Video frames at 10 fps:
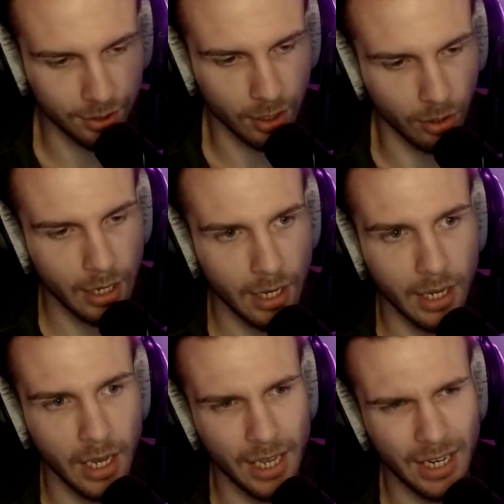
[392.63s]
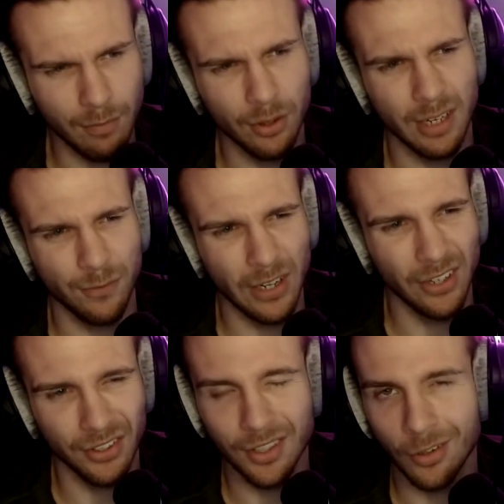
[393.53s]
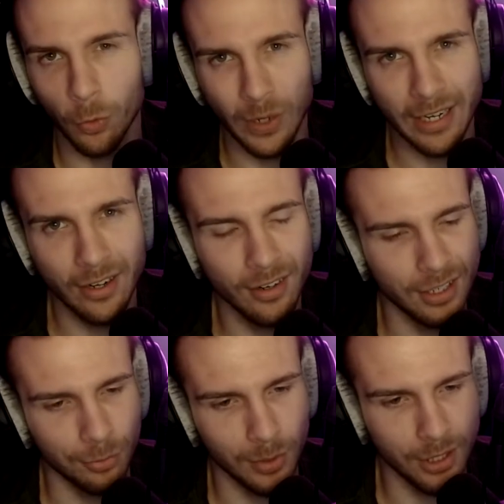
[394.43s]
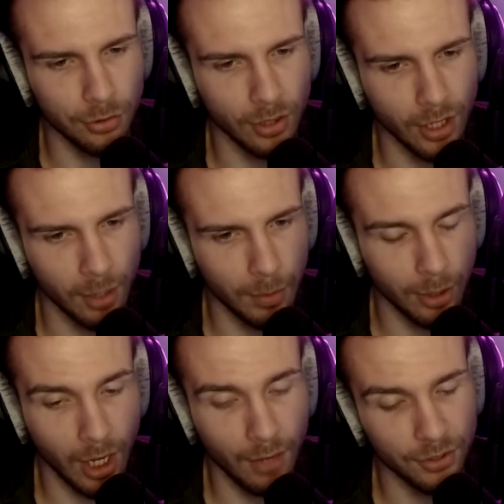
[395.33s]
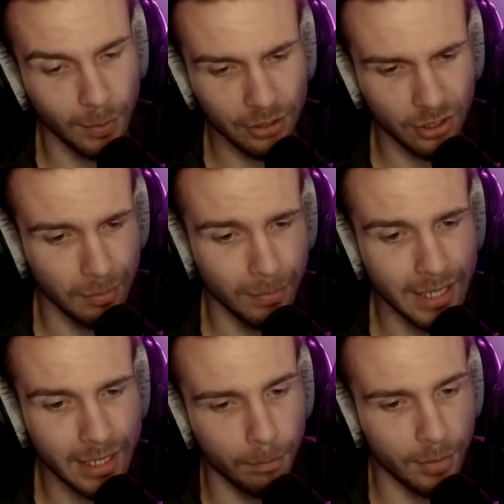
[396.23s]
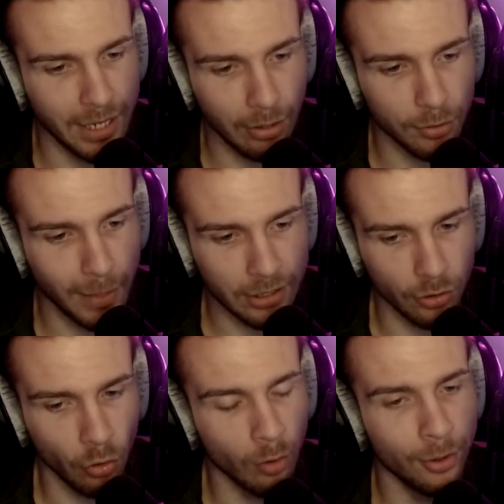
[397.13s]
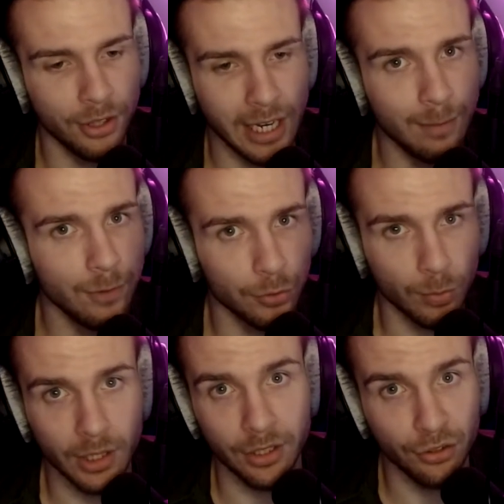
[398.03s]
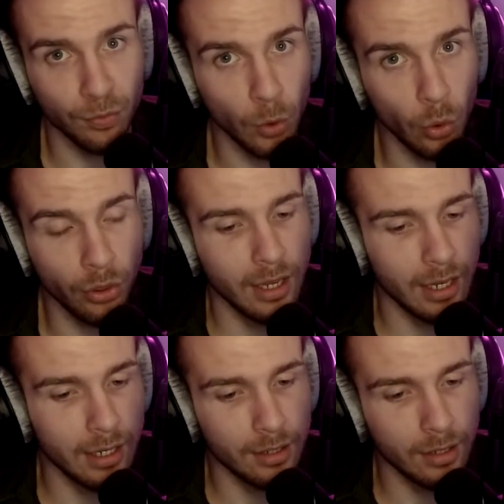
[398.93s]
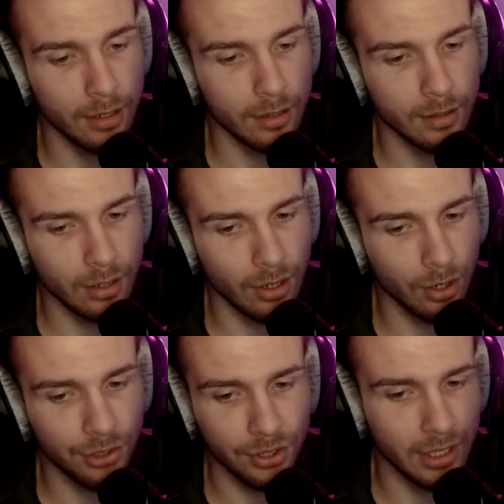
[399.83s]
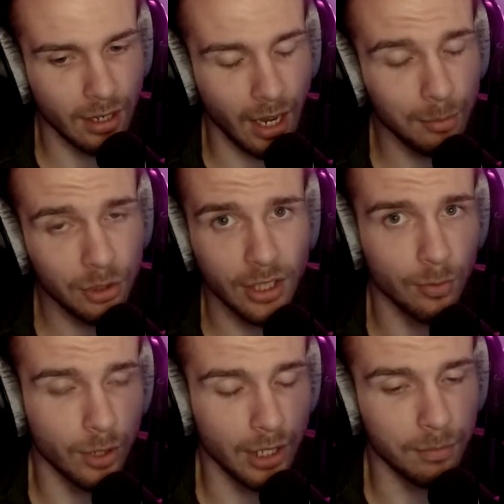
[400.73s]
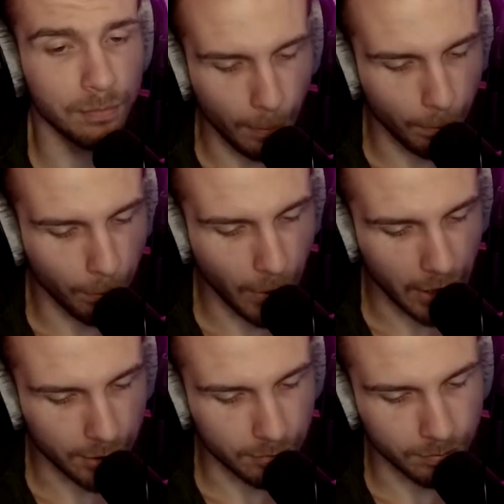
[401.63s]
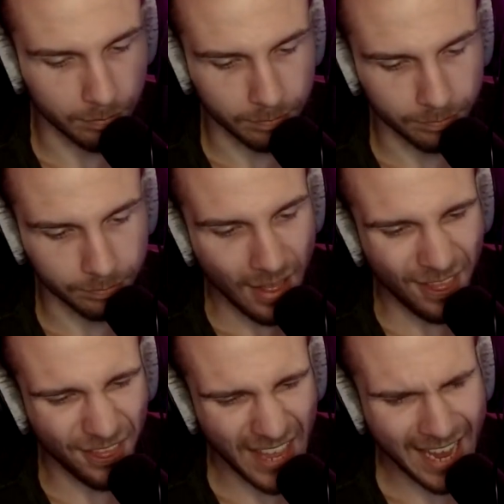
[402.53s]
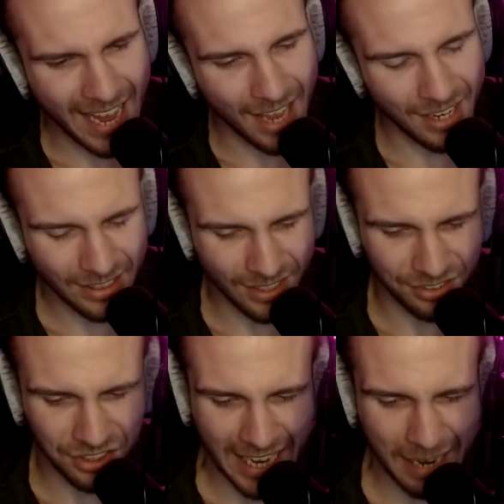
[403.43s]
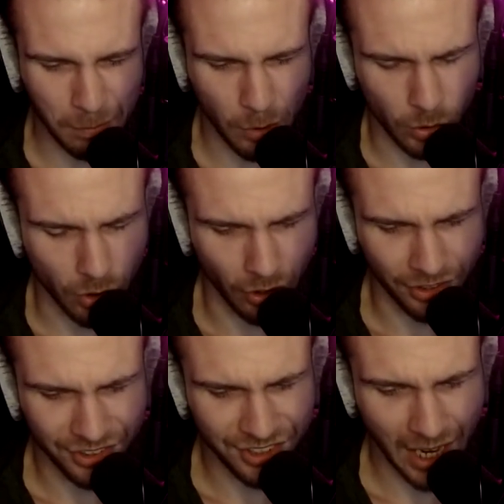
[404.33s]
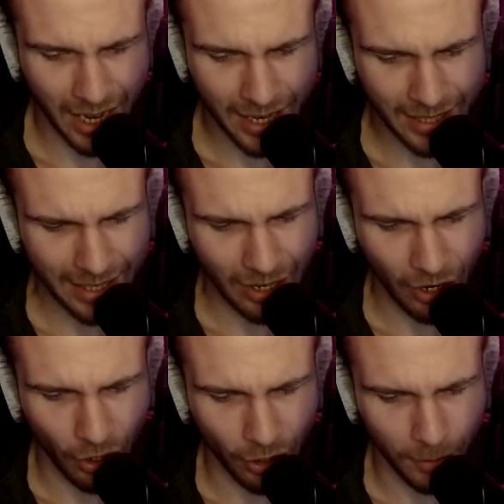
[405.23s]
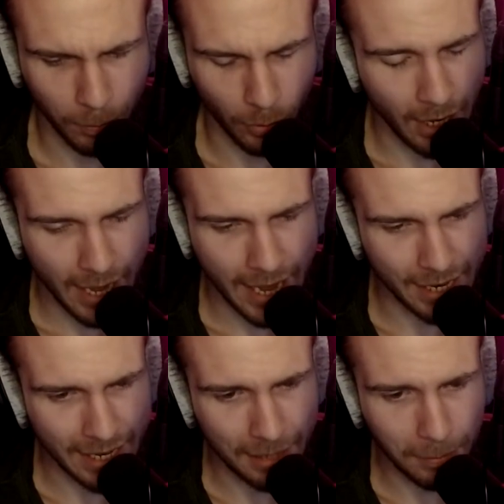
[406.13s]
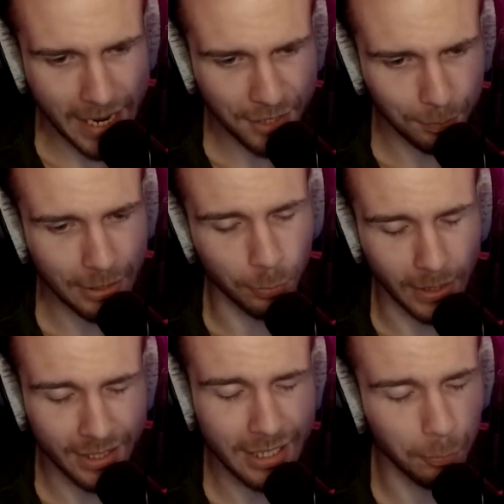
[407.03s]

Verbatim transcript: ago, and everything felt a little weird, and it really threw a lot of people off, especially me. But now it's back to normal. The game feels really smooth, and honestly, I'm chilling with it. But they added this game mode called Die Hard Point, and it makes me really